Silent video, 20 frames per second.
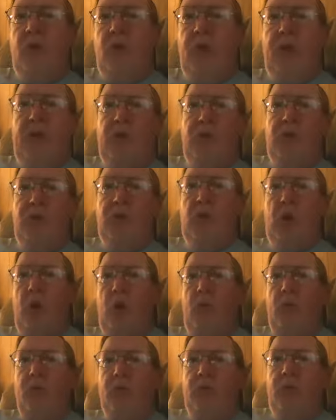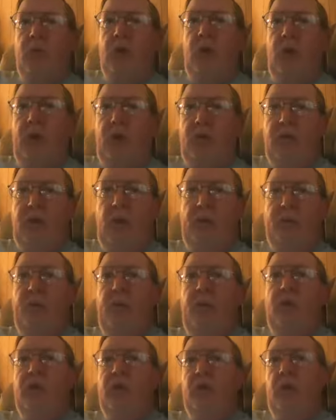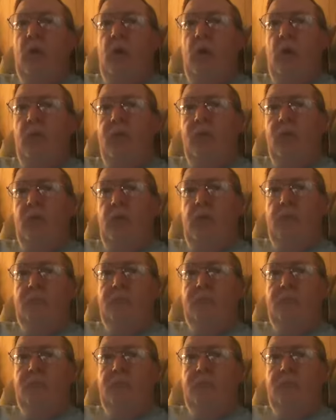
they had sheriffs and they had deputy sheriffs.